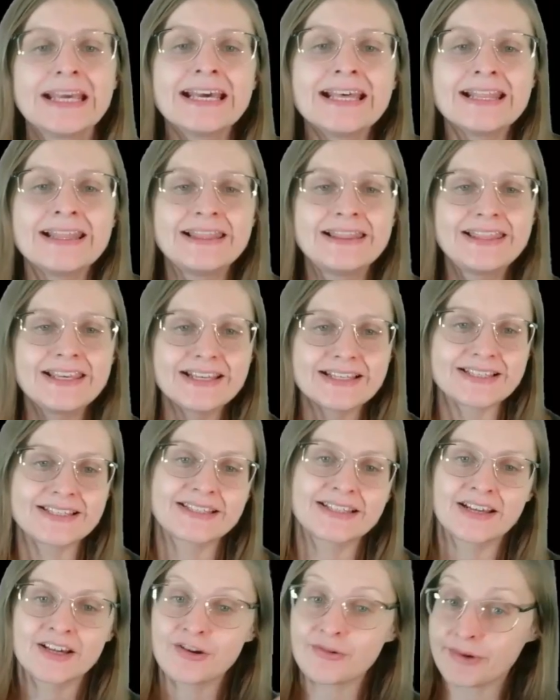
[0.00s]

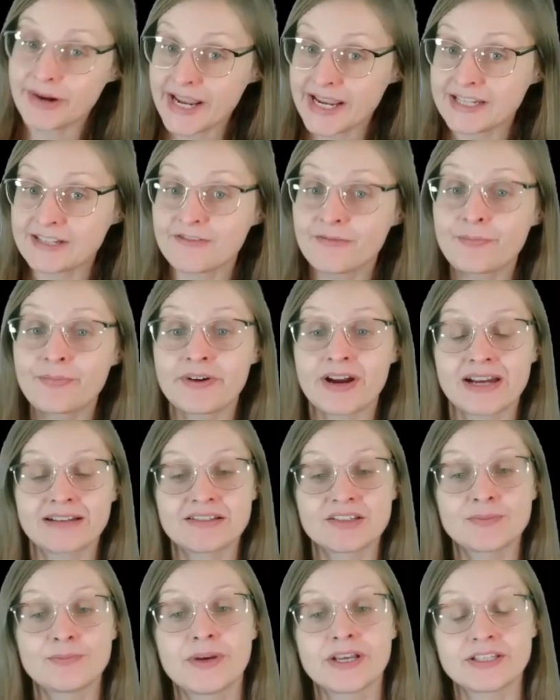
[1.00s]
This creative
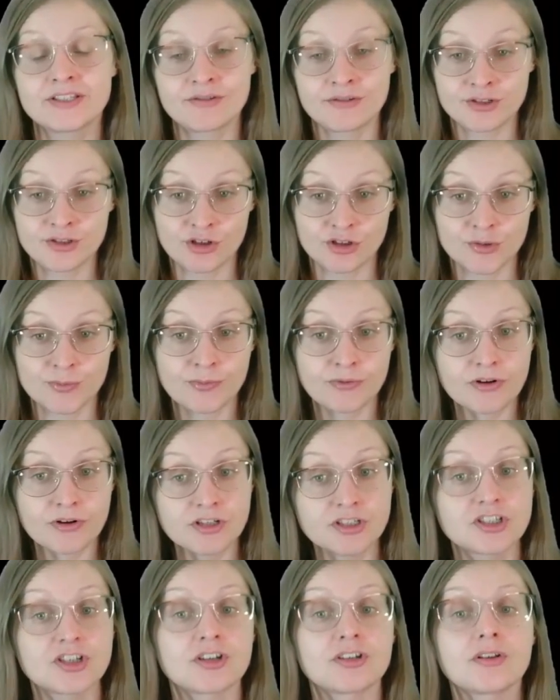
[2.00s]
practice-based research
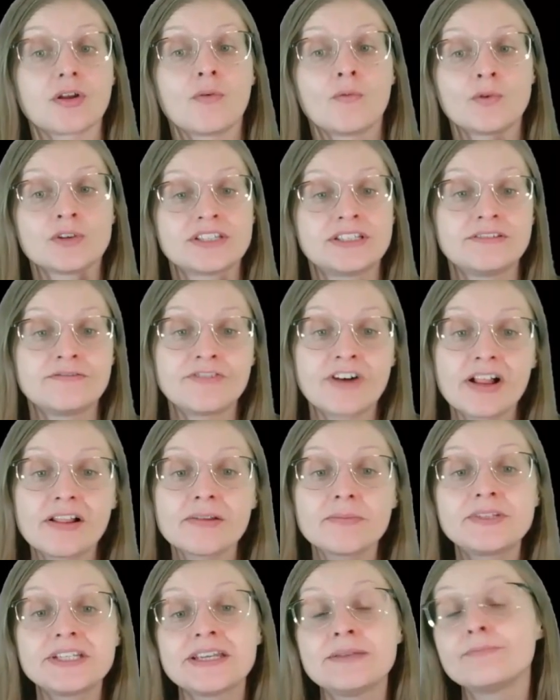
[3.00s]
project was
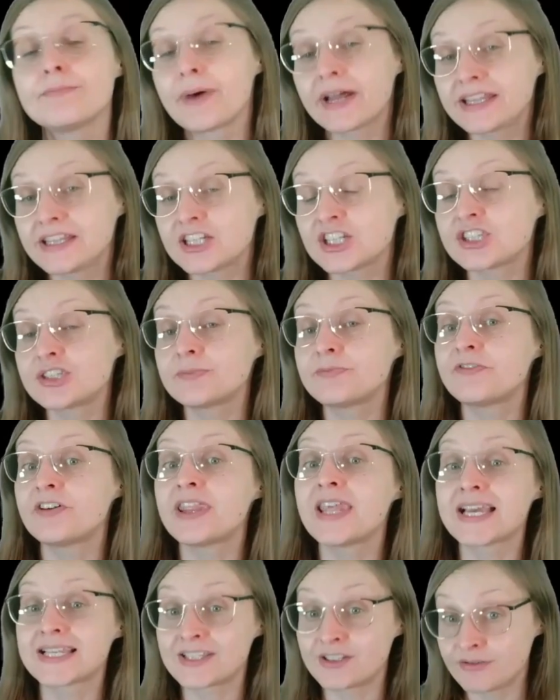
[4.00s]
developed in partnership
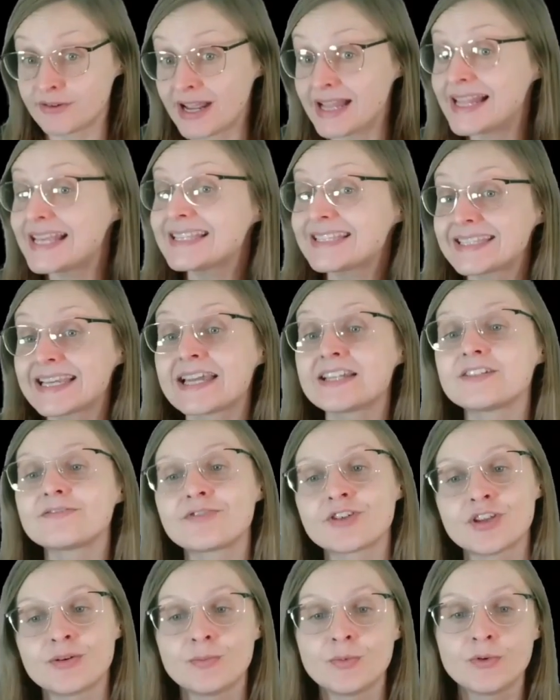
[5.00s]
with the Australian Centre
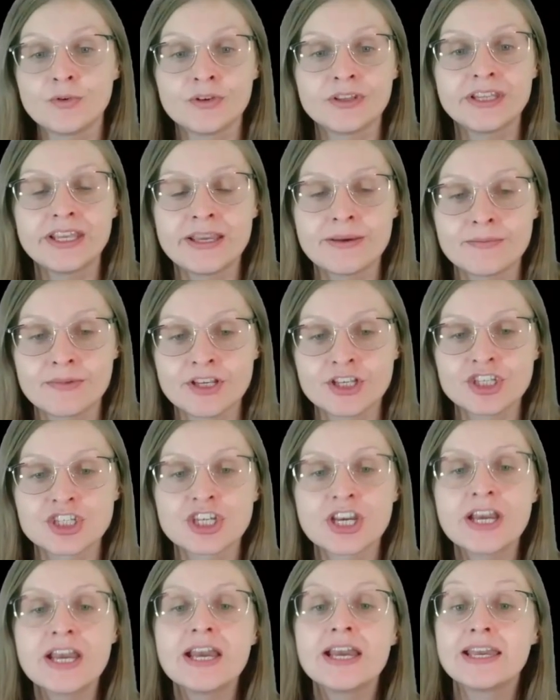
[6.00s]
for the Moving
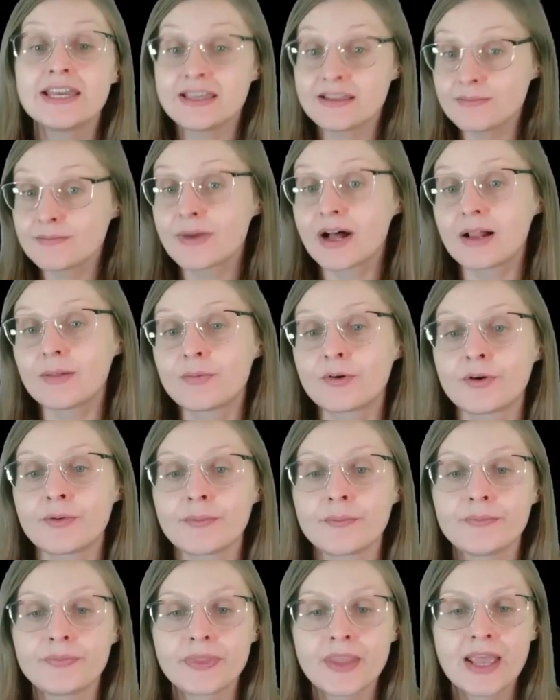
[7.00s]
Image in
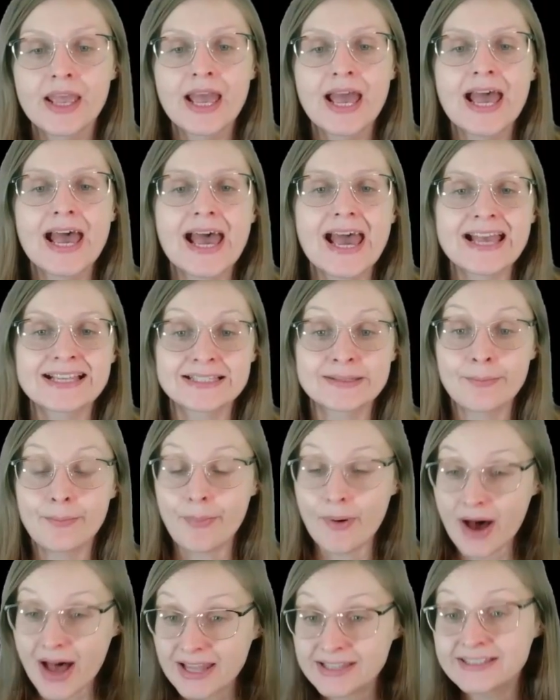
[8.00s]
Melbourne. As a
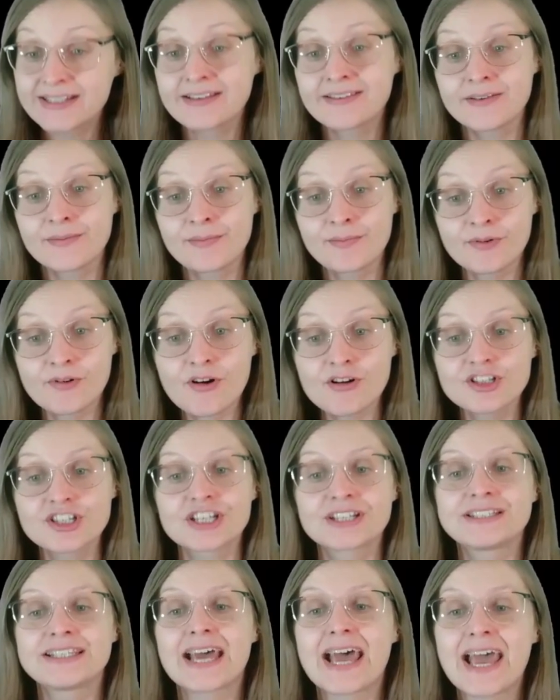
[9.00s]
partner in the
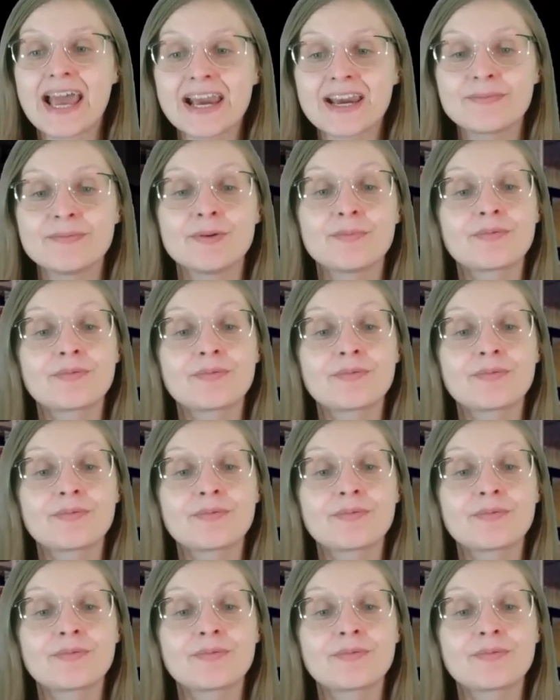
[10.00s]
project, ACME